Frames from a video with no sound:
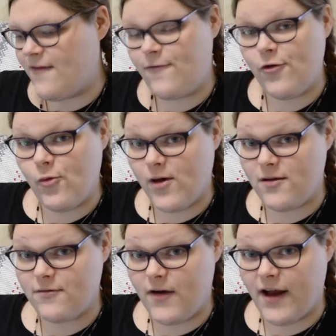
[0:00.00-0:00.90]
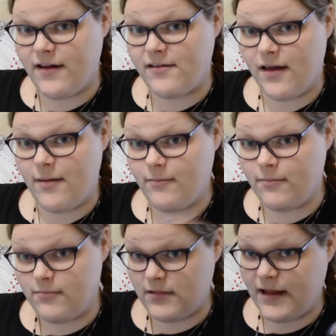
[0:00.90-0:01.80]
If you can find
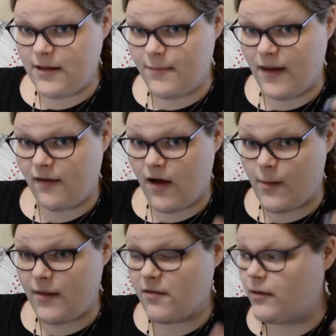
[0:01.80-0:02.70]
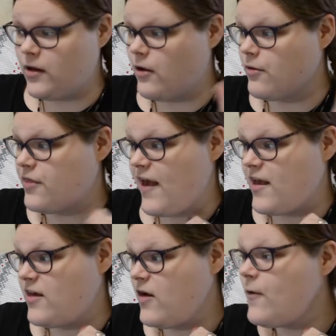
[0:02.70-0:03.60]
some, link me in the comments below.
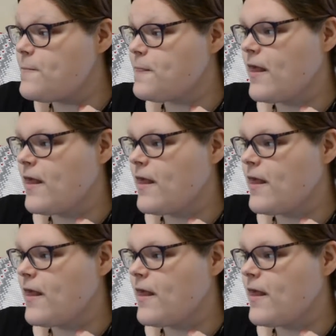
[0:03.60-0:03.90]
Thank you.